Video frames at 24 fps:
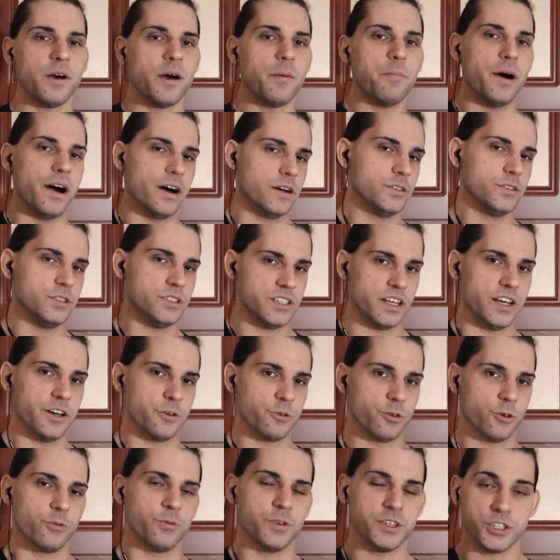about to
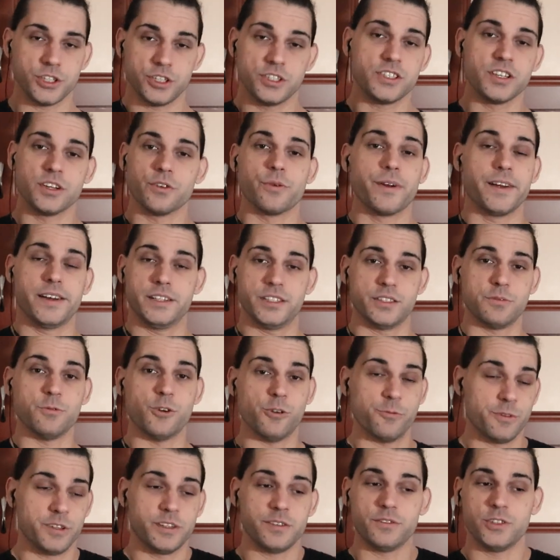tell you which is the greatest
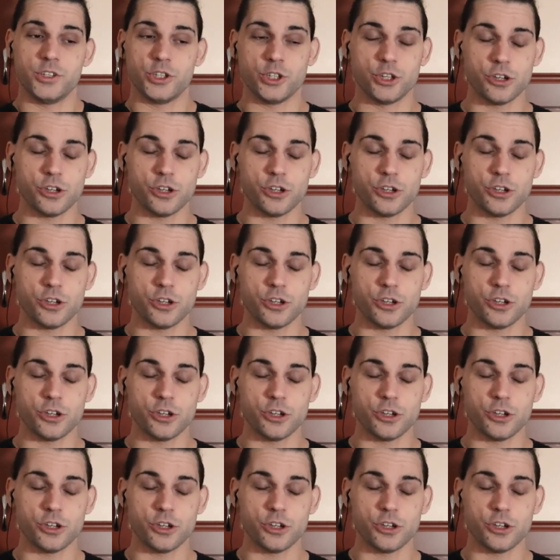moment of the